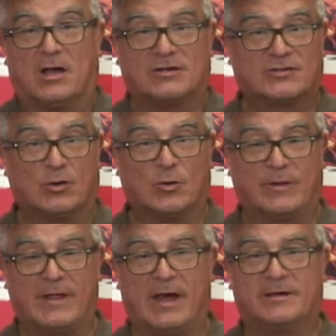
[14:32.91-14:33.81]
So
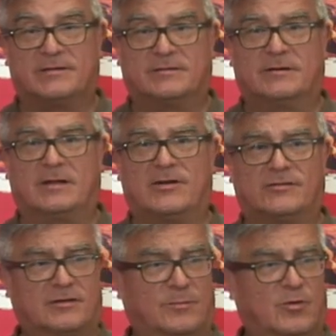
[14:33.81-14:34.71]
with that
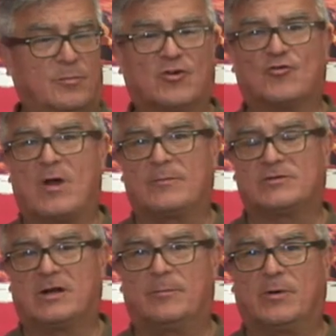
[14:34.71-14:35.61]
pretty much
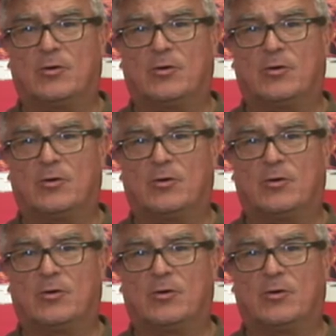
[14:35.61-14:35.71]
wraps it up.